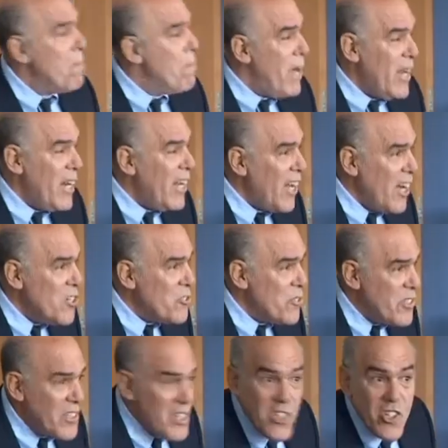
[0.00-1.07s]
Many
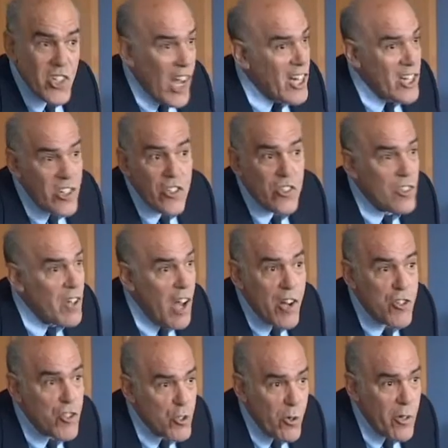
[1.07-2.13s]
countries, the Chinese
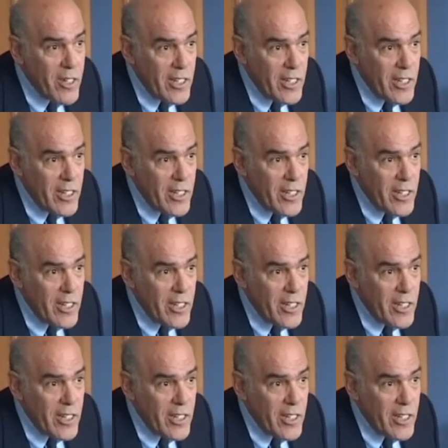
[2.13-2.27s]
are sure